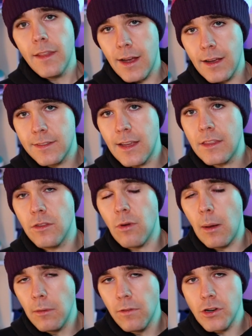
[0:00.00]
like I said, the
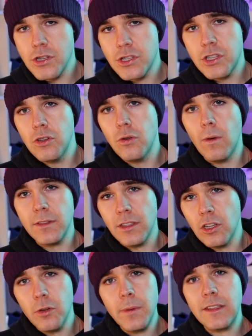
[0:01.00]
Rebel version 2 was a
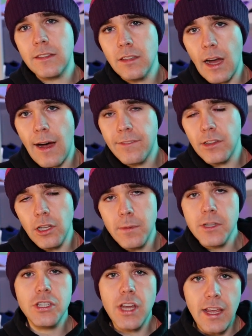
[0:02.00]
little bit soft, a little
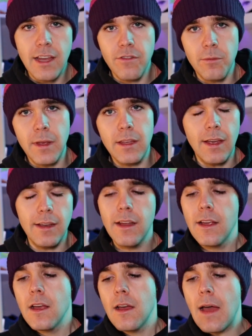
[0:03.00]
bit shaky for me. And
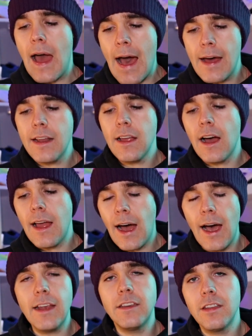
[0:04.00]
Adding
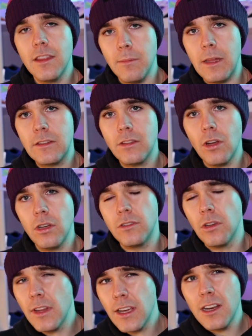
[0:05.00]
height to the midsole is
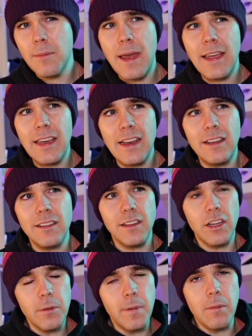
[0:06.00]
only gonna make it a
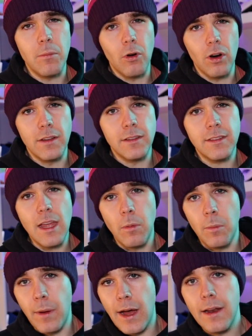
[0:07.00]
little bit more
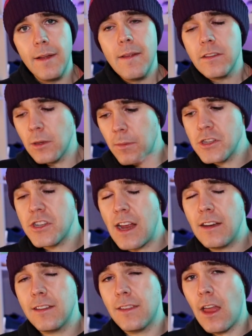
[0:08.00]
unstable, but some of the
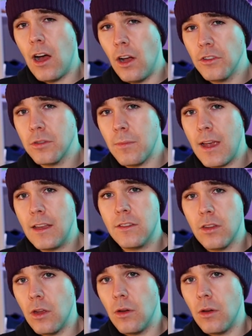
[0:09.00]
changes that they also made to